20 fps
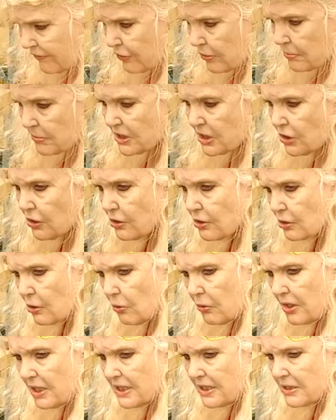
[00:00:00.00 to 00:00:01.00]
them has just
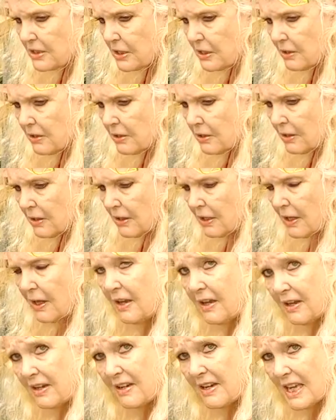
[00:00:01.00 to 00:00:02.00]
gone into
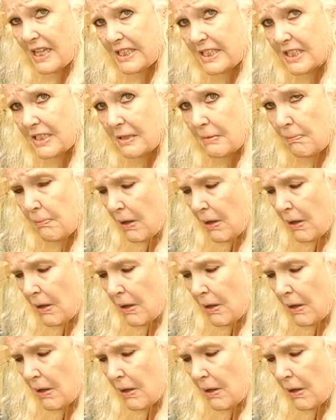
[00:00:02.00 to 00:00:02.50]
nesting